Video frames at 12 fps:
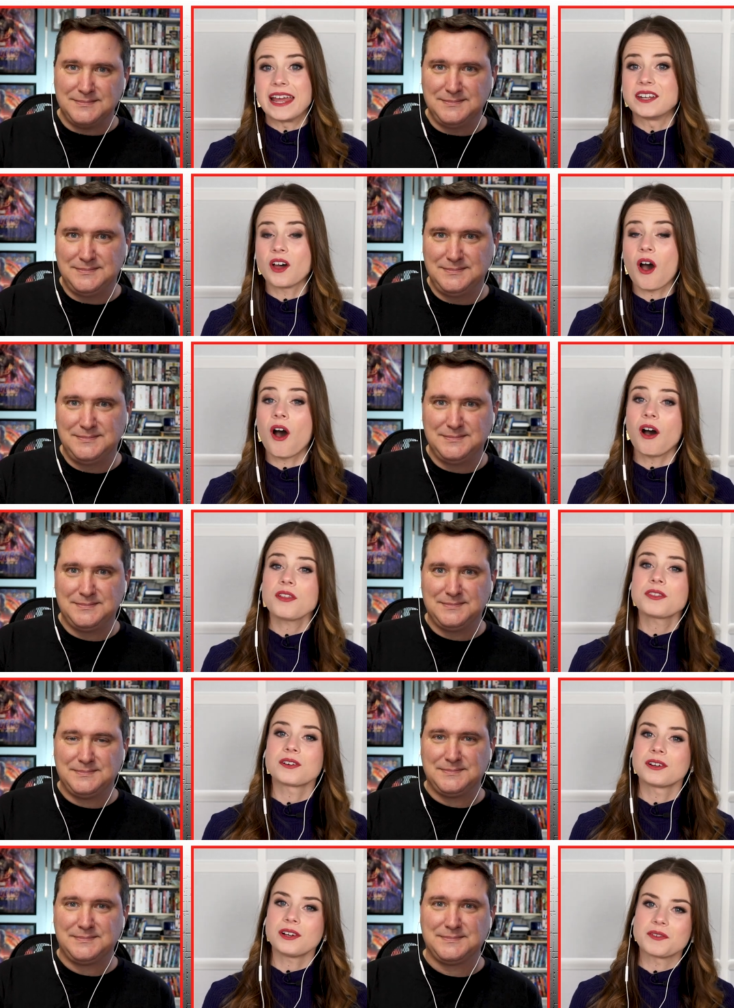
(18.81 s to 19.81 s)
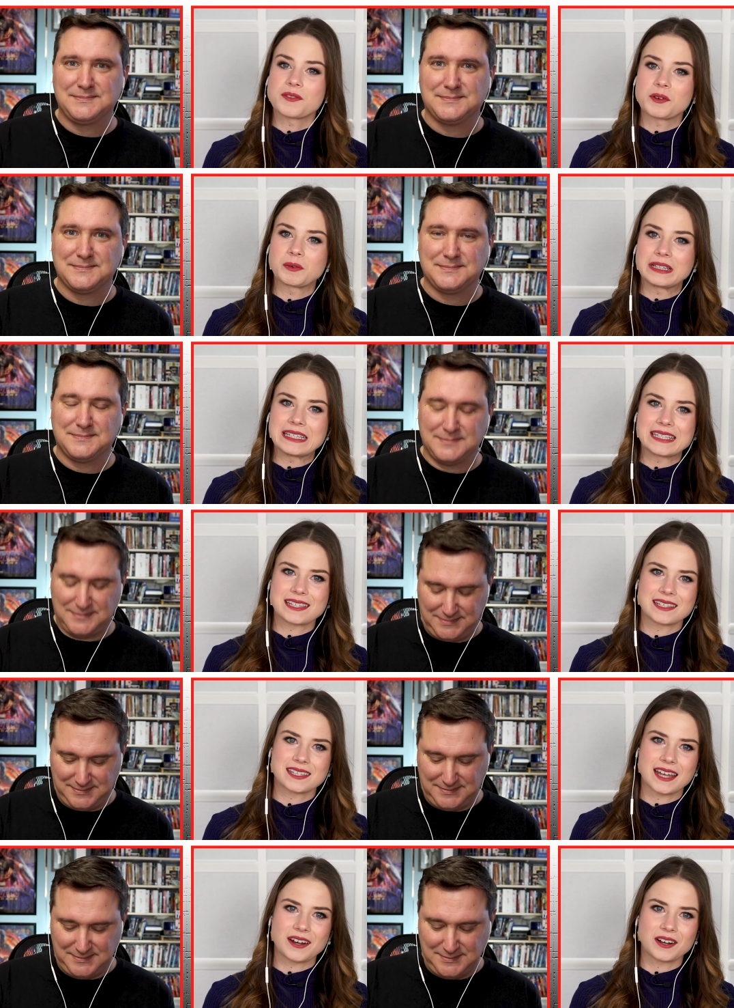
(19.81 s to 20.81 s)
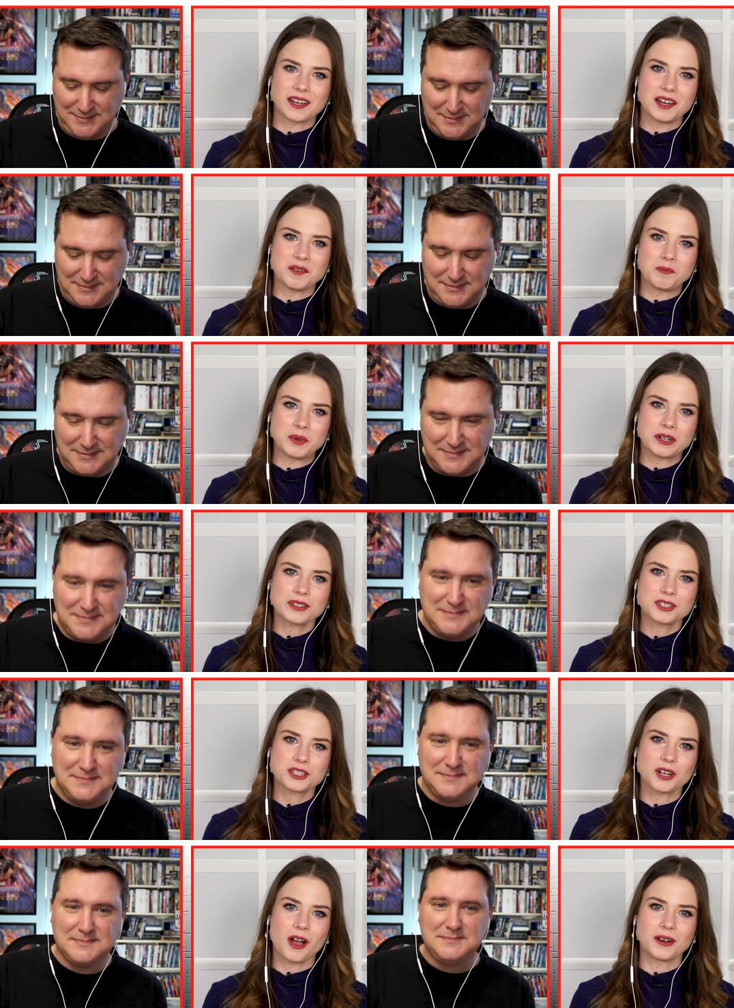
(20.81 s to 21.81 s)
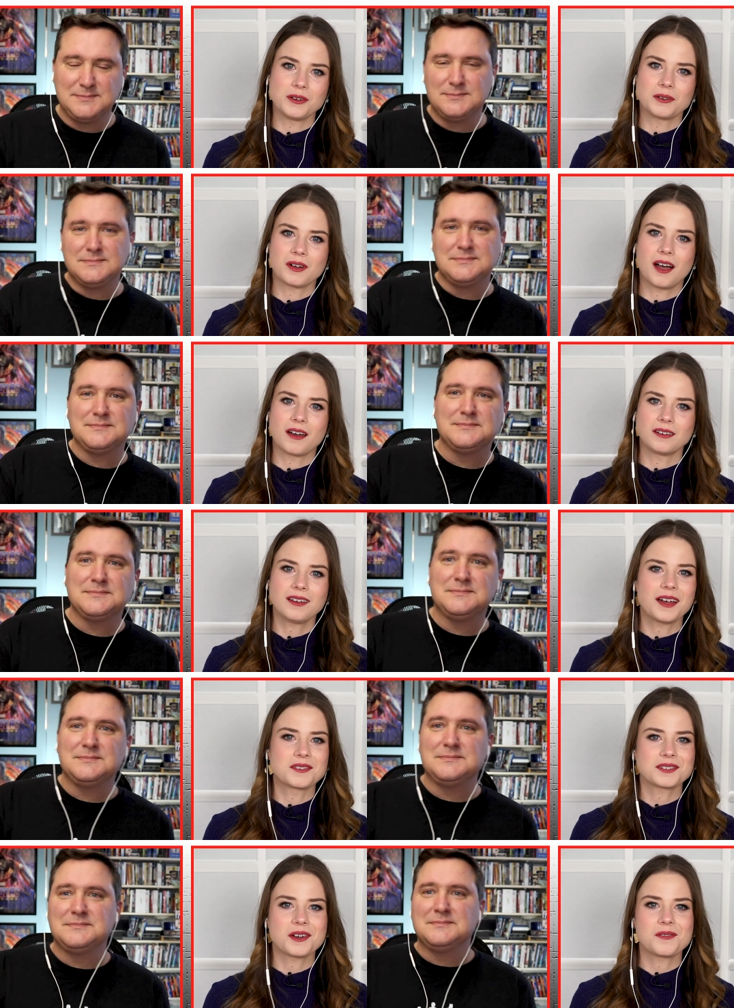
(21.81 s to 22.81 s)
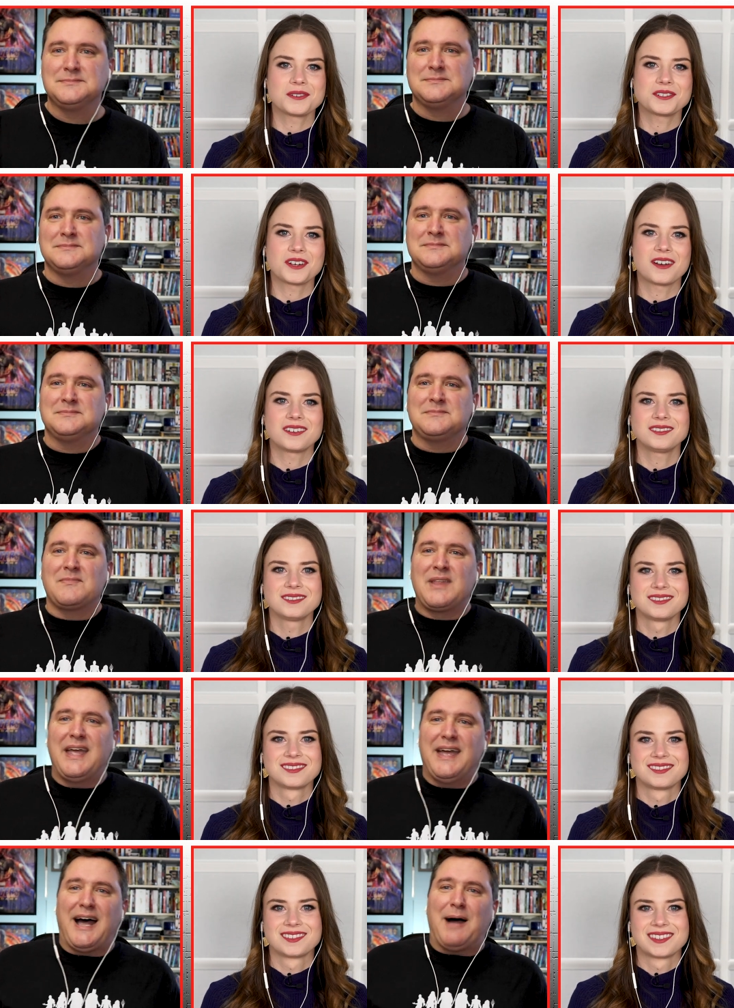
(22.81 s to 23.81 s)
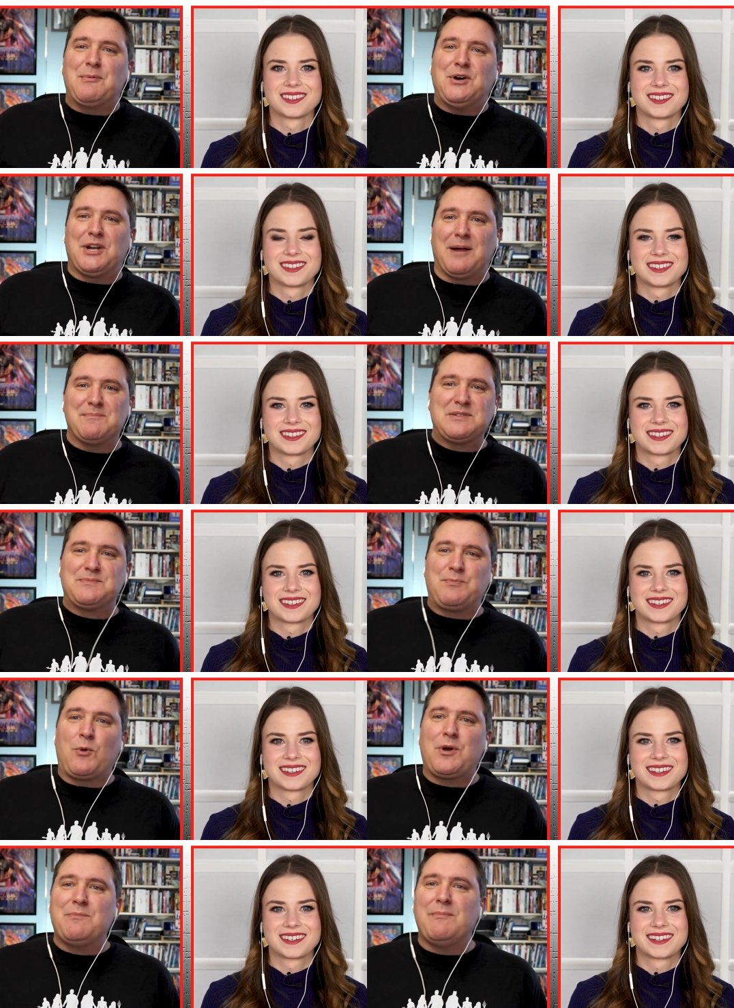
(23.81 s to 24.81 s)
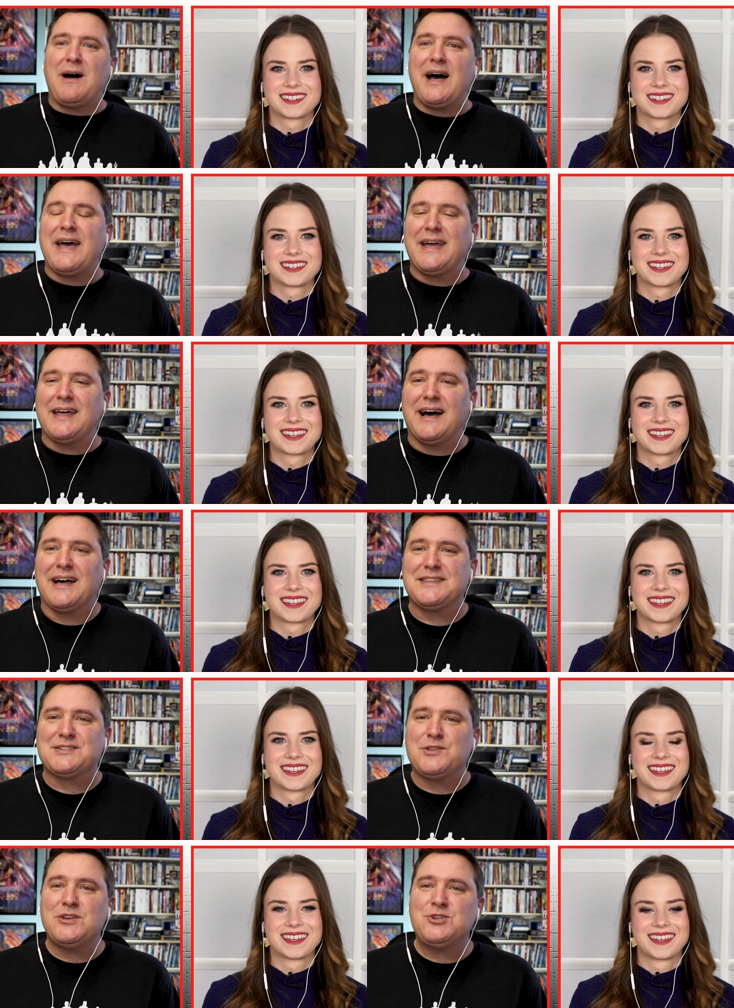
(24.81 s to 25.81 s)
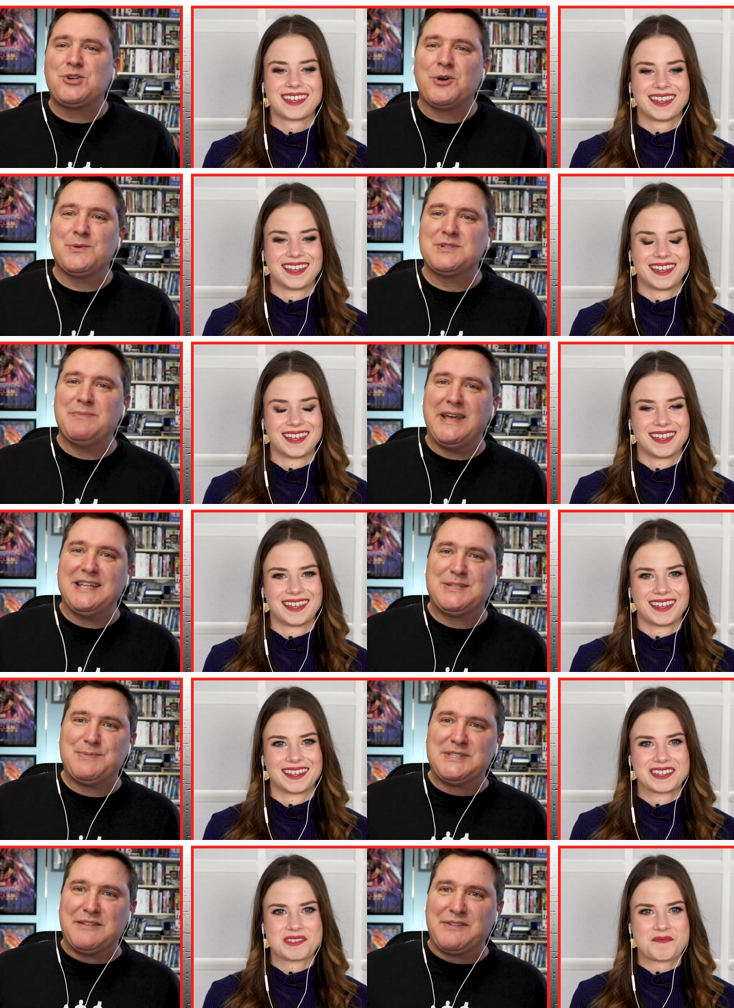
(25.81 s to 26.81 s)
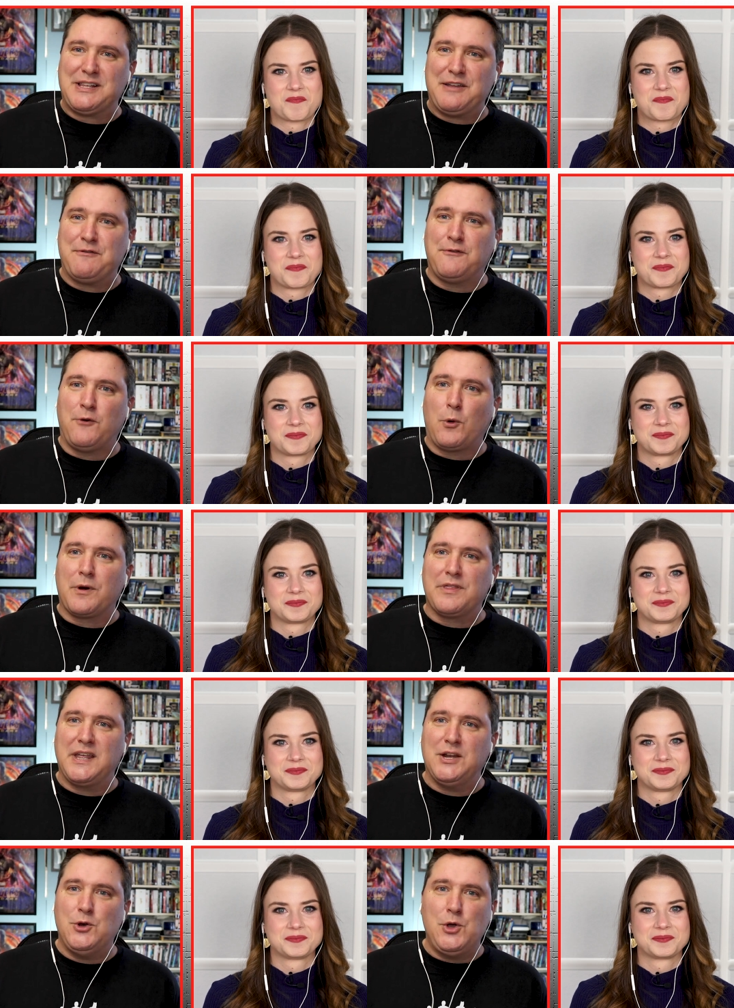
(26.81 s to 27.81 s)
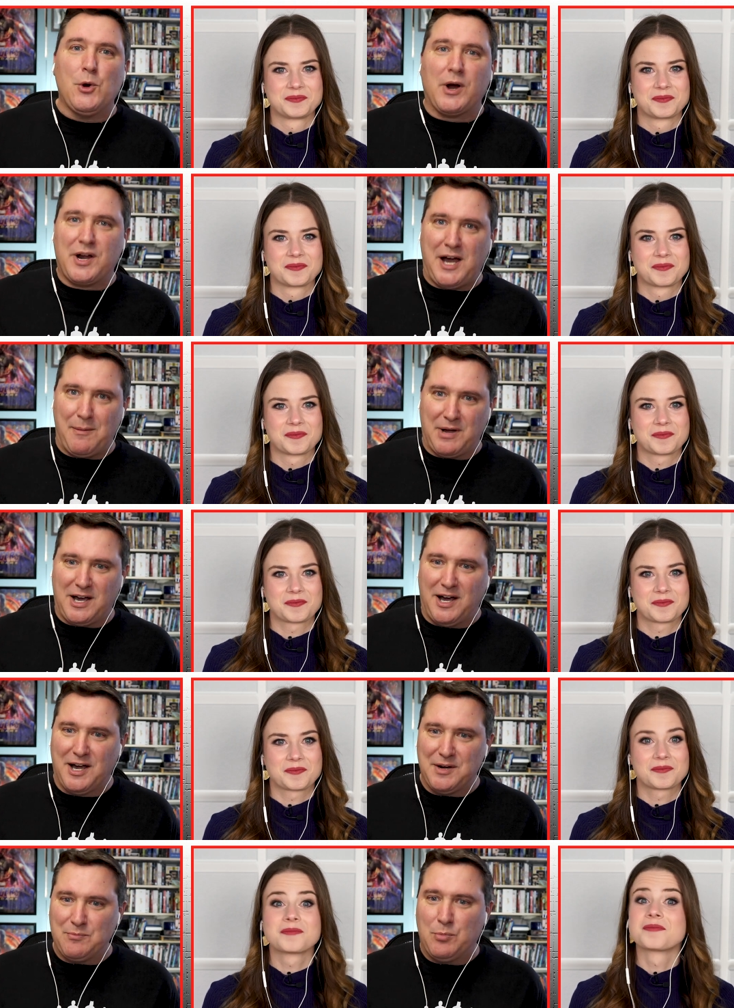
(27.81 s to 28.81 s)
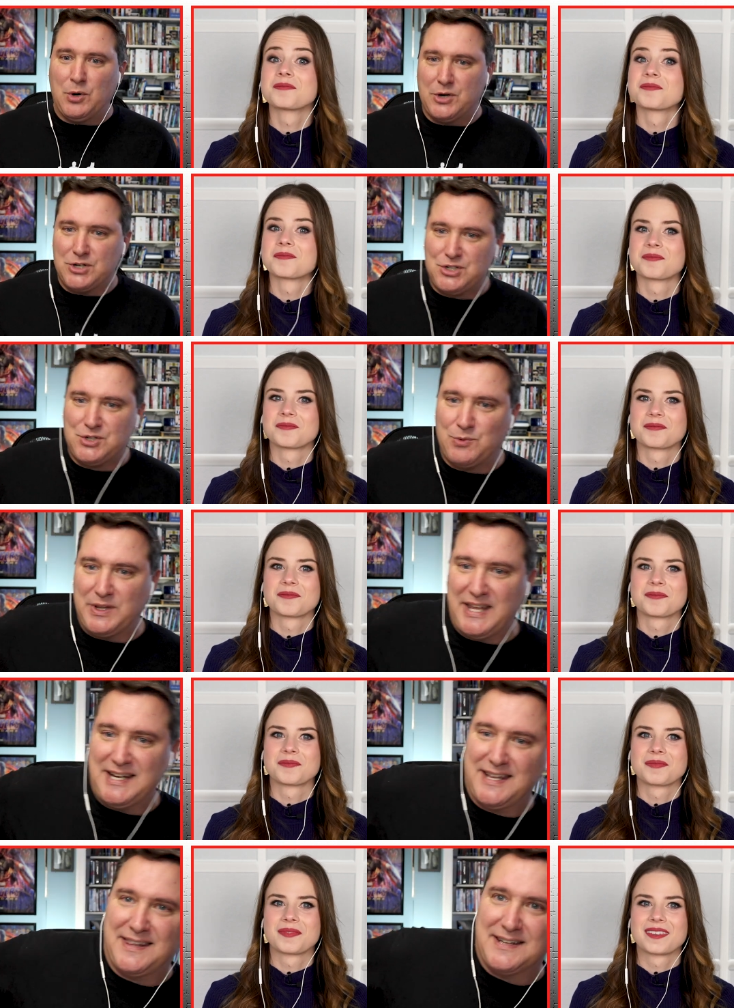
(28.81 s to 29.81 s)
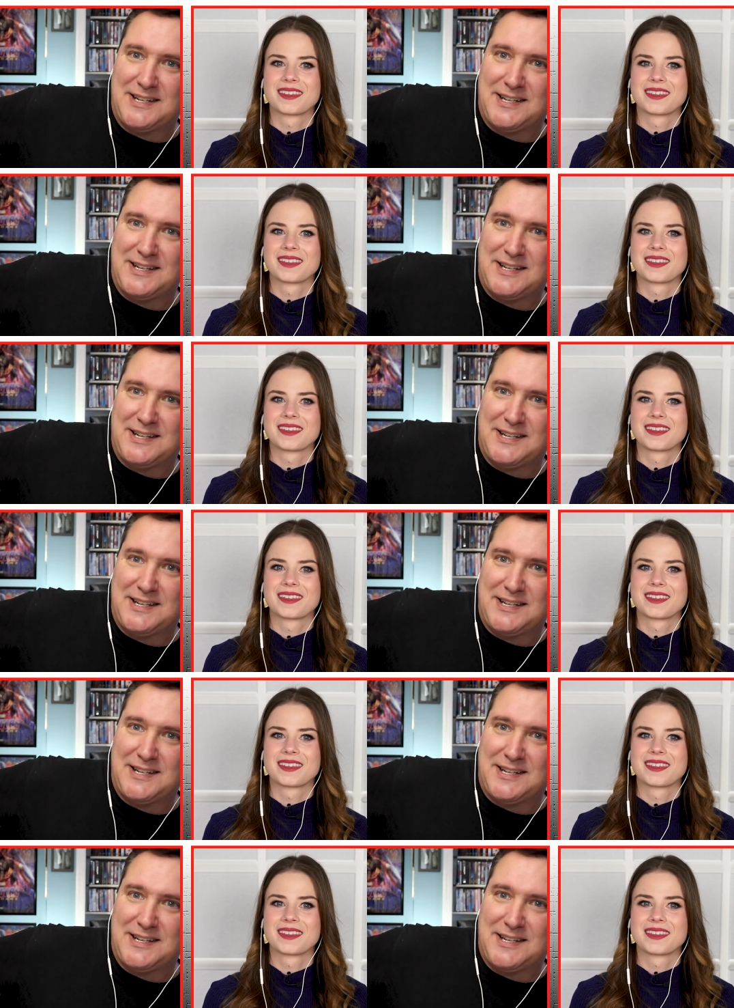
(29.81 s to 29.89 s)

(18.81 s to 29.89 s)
Speaker 1: and author of the Release the Snyder Cut book, Sean O'Connell. How's it going, Sean? I'm good. I'm sporting
Speaker 2: my, so this shirt was made specifically for the New York Comic-Con push when they did the